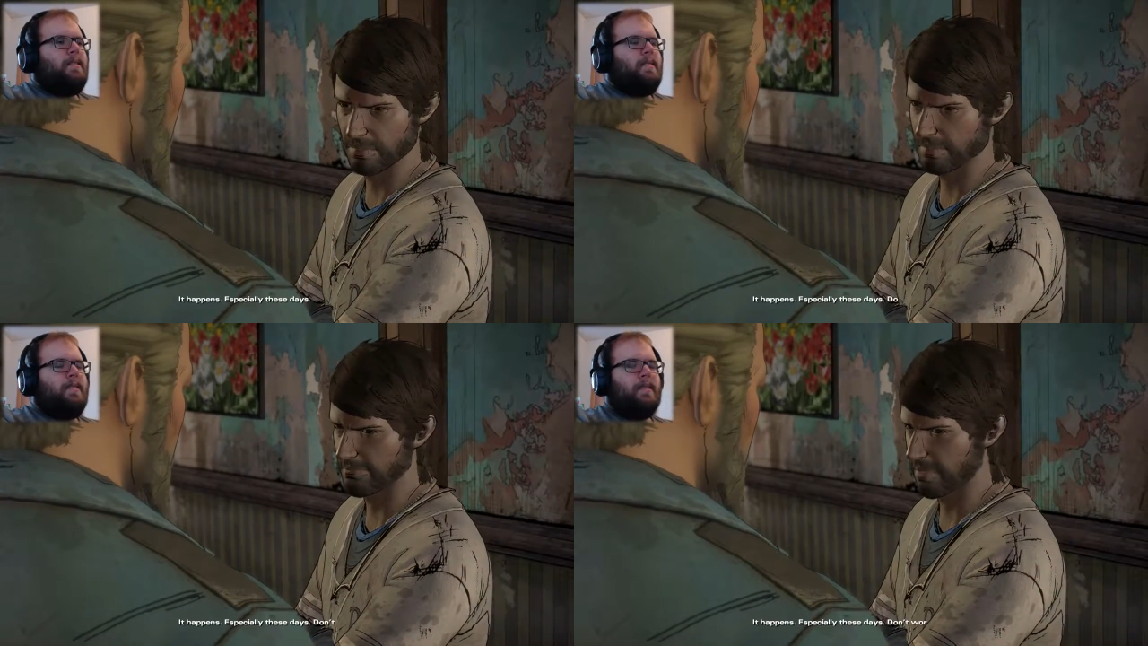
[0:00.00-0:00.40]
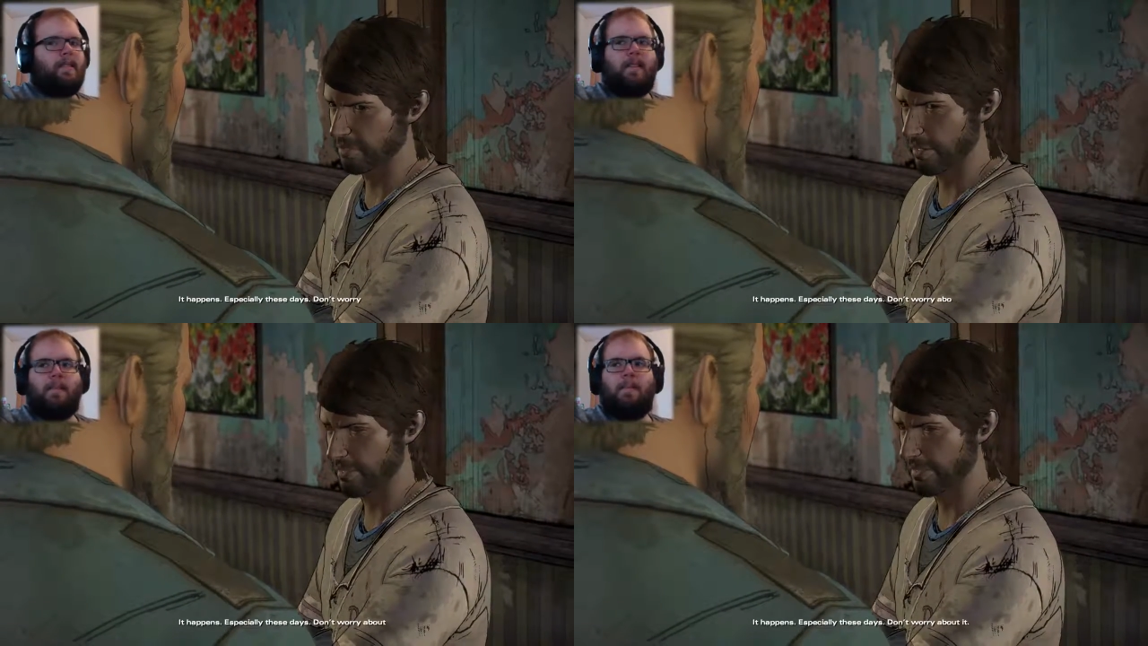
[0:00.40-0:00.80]

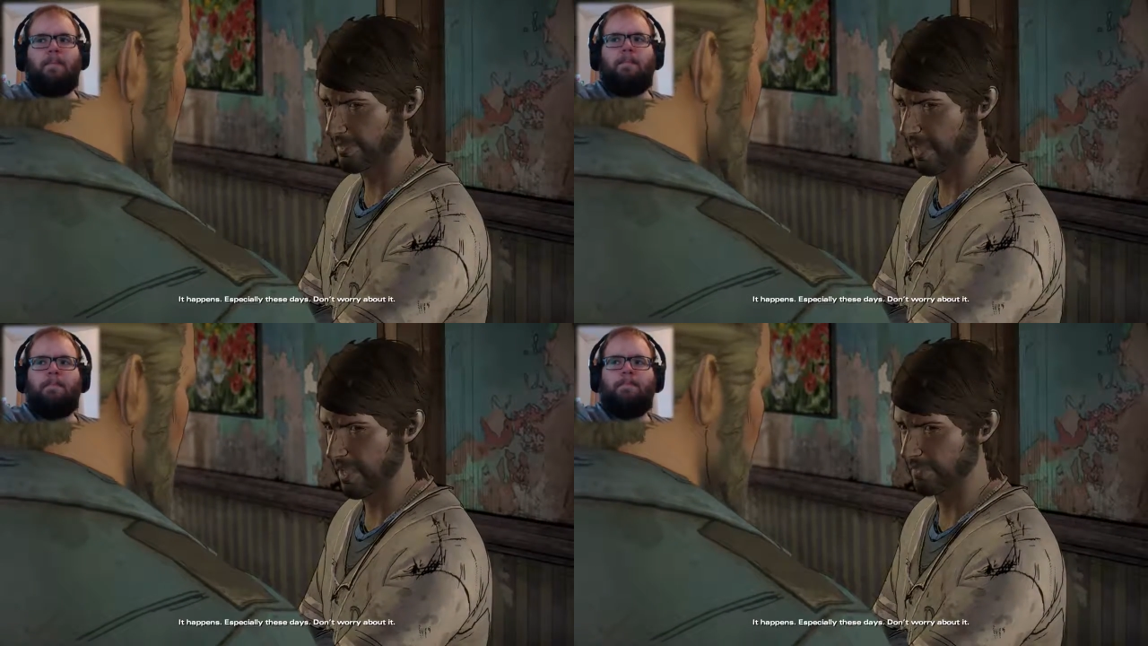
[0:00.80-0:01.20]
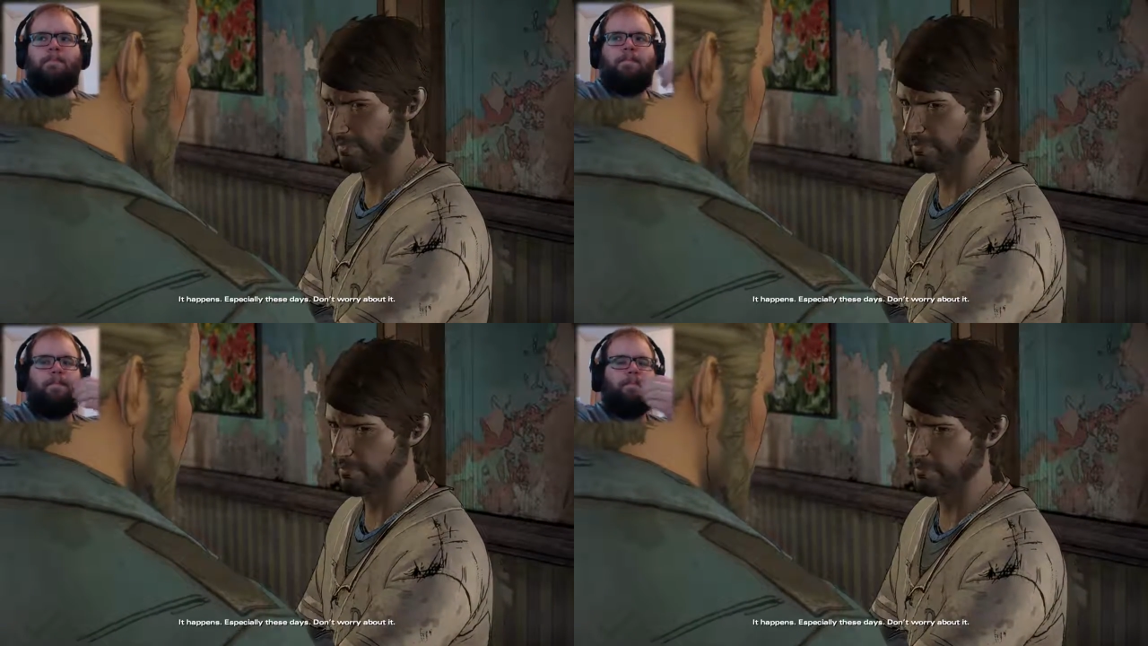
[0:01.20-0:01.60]
Speaker 1: especially yep. these days.
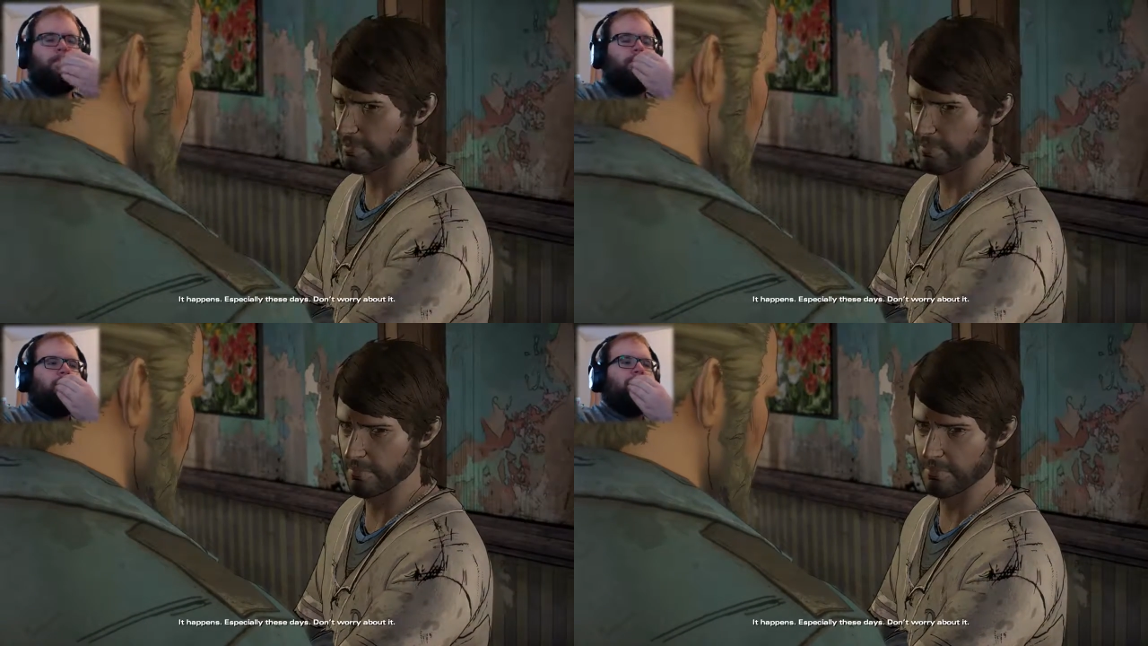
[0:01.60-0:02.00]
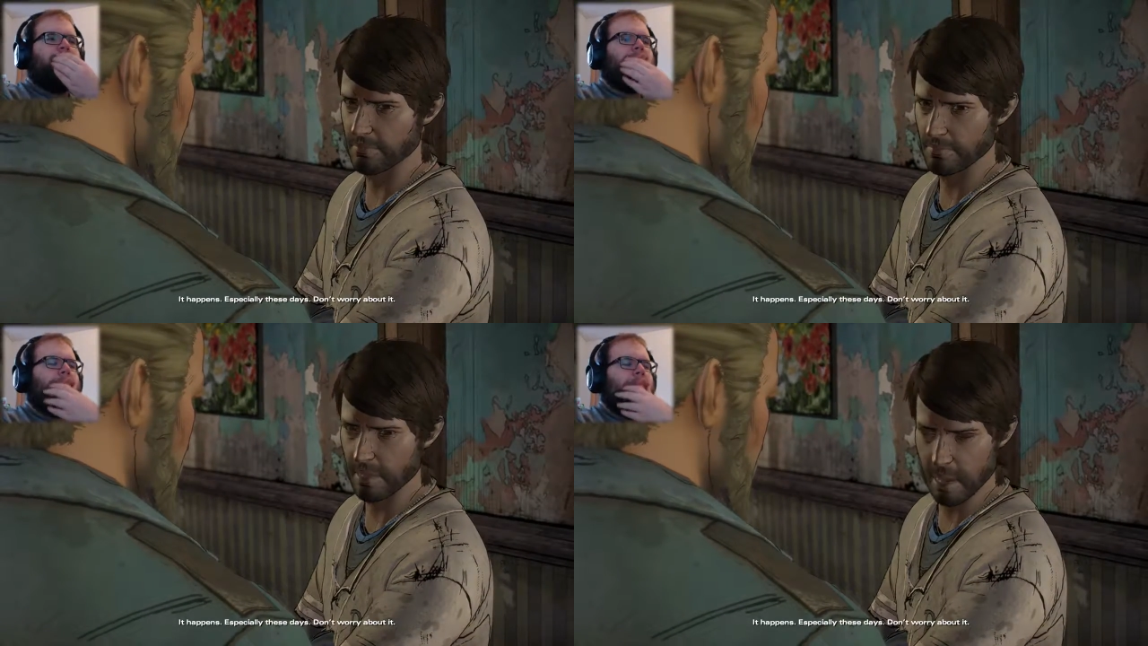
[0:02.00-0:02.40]

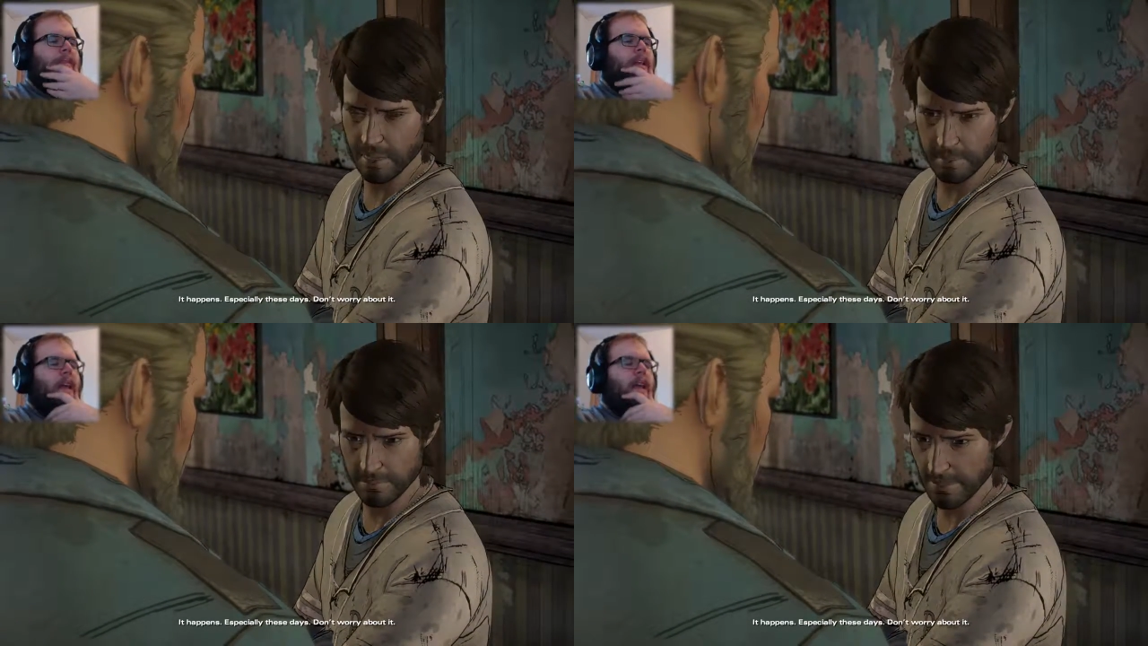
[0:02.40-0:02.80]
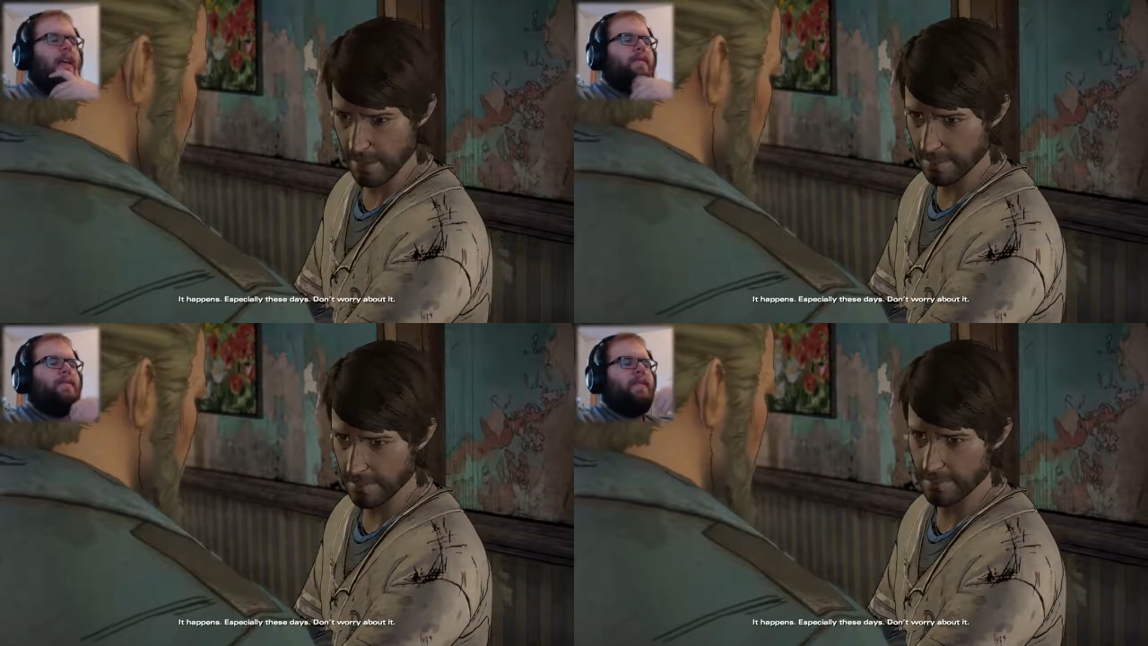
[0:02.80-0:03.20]
Don't worry about it.